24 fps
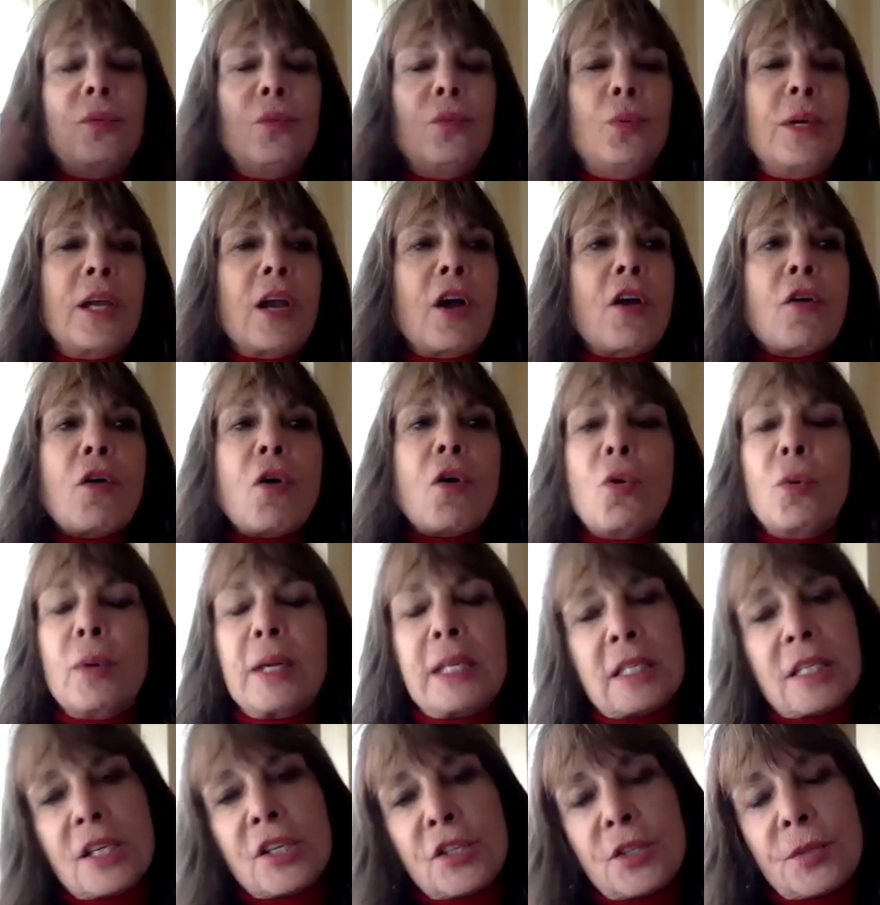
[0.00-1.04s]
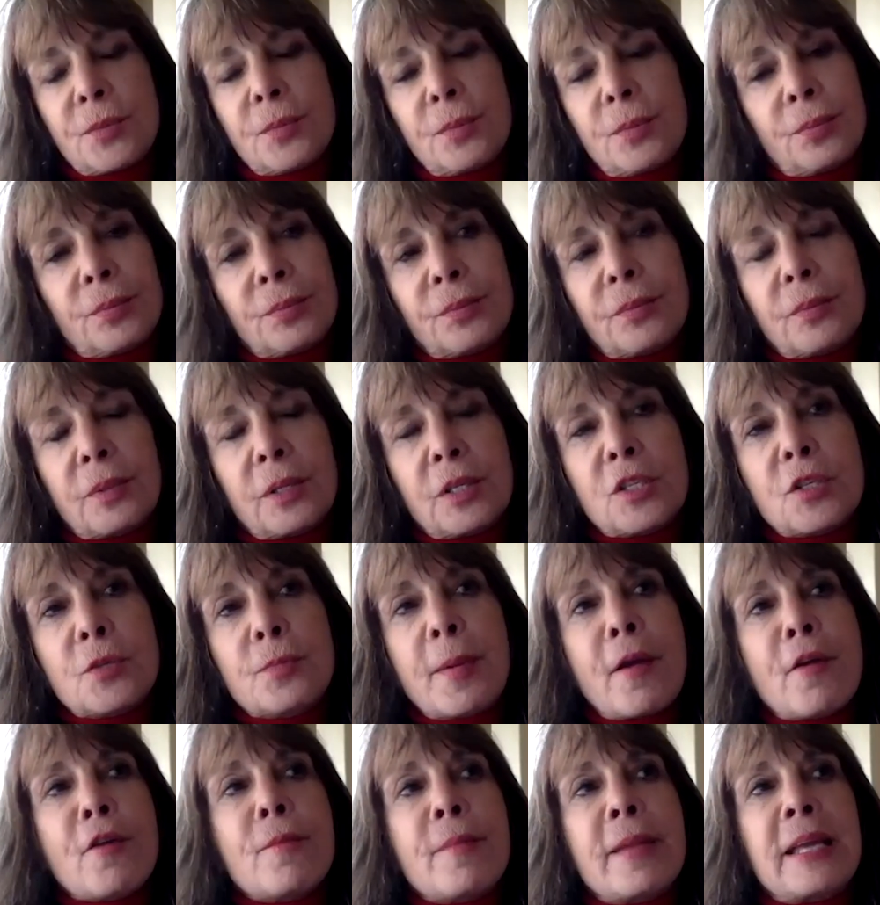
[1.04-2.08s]
we are always ex-
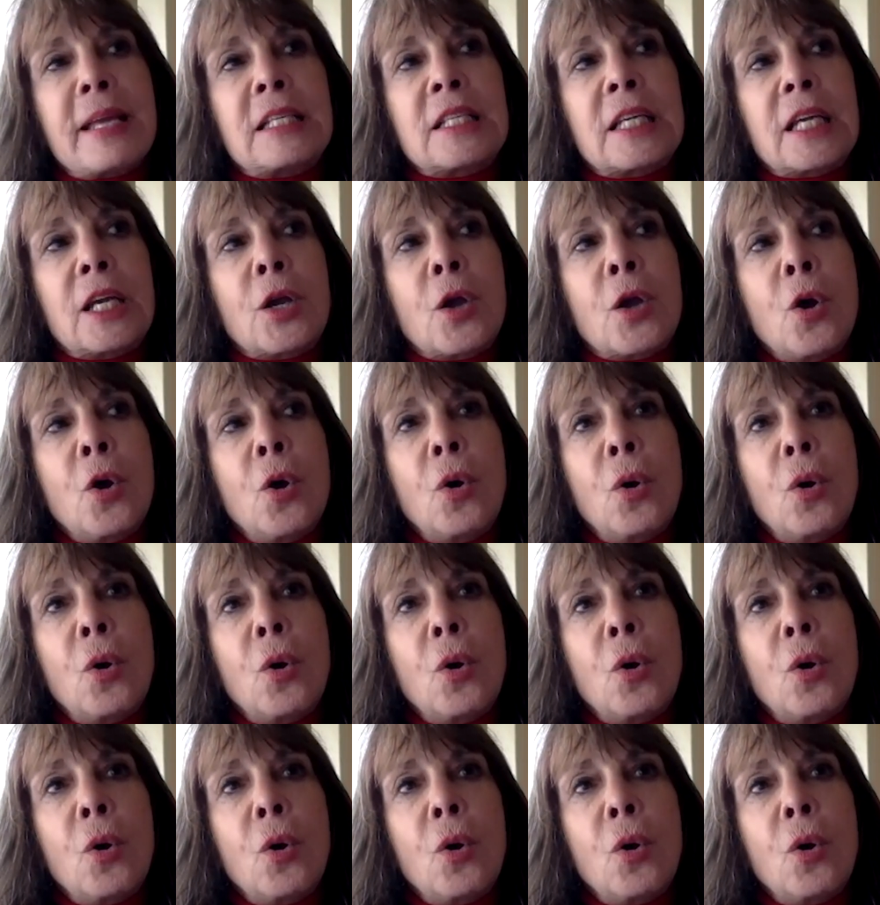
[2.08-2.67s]
experimenting